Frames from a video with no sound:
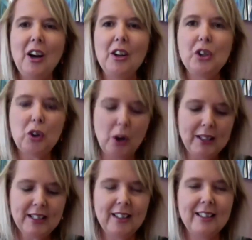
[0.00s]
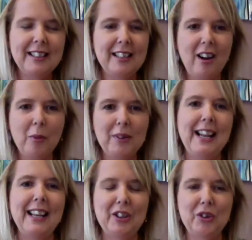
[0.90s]
you're going to start with an
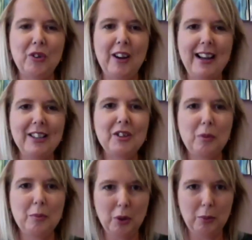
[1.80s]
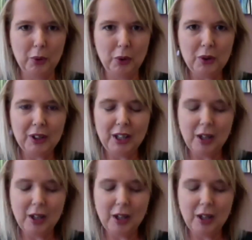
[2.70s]
extract from your book,